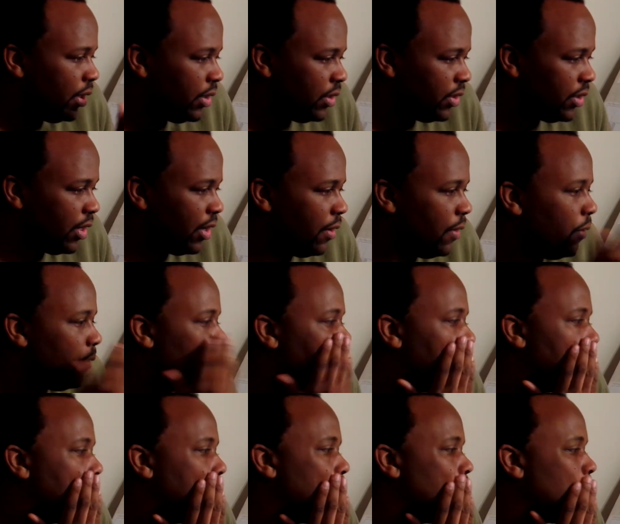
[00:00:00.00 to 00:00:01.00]
So
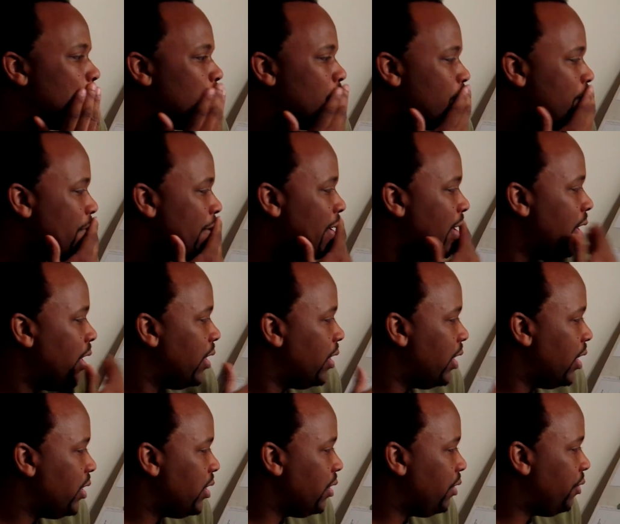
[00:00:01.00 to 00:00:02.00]

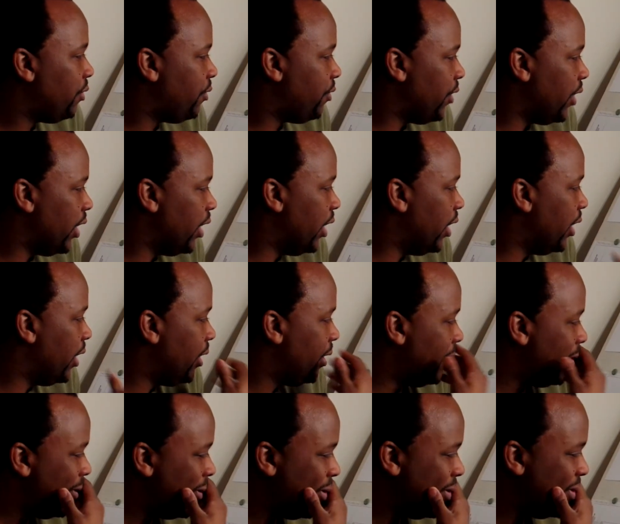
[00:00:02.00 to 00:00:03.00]
this is fun,